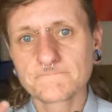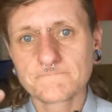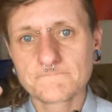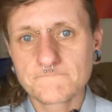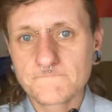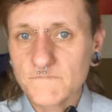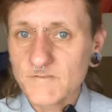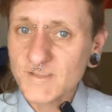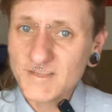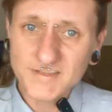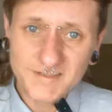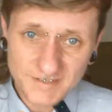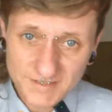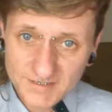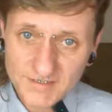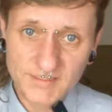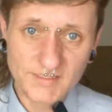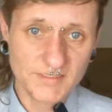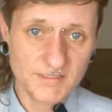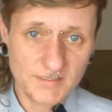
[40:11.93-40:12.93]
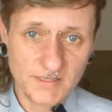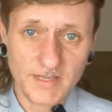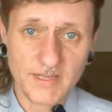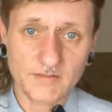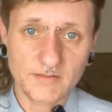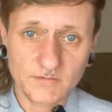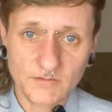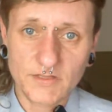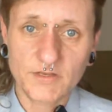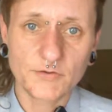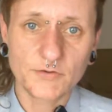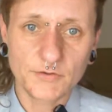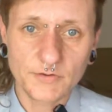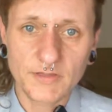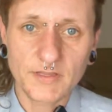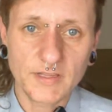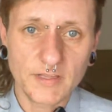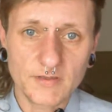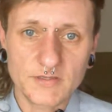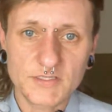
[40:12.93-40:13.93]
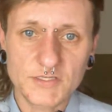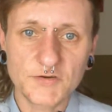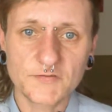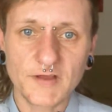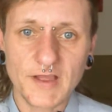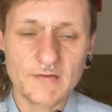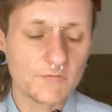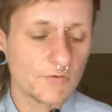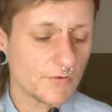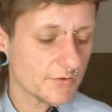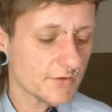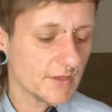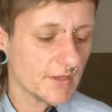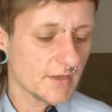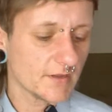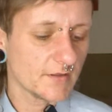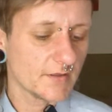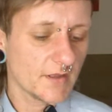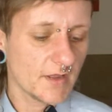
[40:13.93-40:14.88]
this is like literally a survival thing.